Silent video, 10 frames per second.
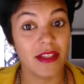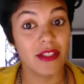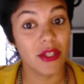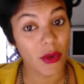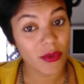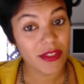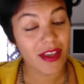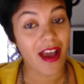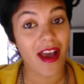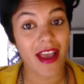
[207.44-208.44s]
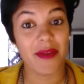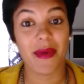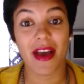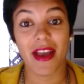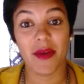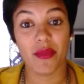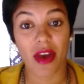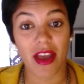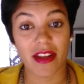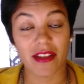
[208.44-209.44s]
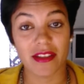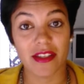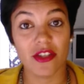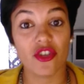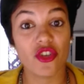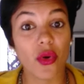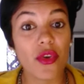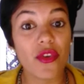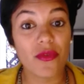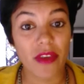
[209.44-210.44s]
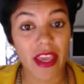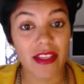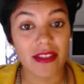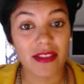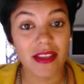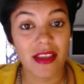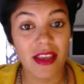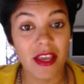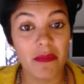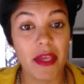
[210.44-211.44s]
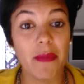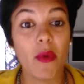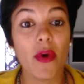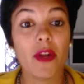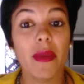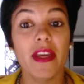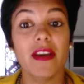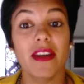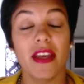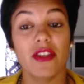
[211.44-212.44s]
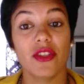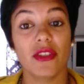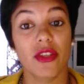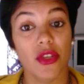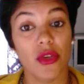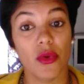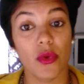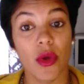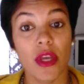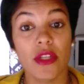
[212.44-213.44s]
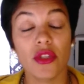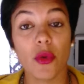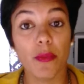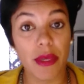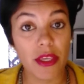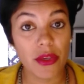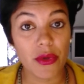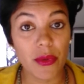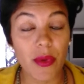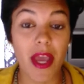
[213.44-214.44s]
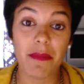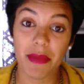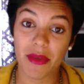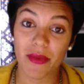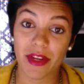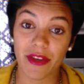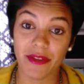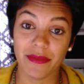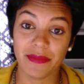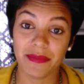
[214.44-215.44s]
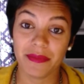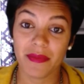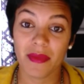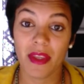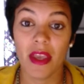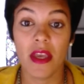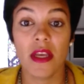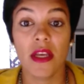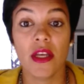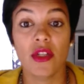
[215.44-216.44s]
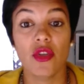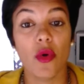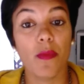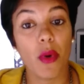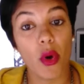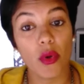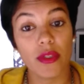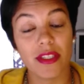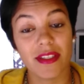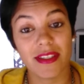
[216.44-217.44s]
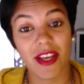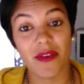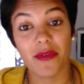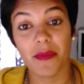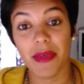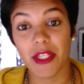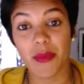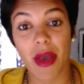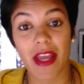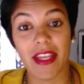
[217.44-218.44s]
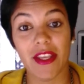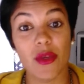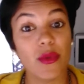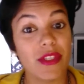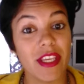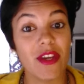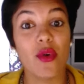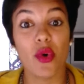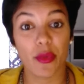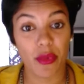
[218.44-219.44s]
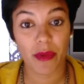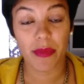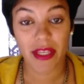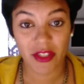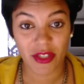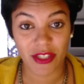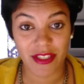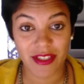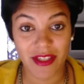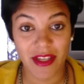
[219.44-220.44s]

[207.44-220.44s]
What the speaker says: Don't hide behind product. Show your face. People want to make a connection to you, so be you and be real. Don't post a sale from Beachbody using corporate pictures.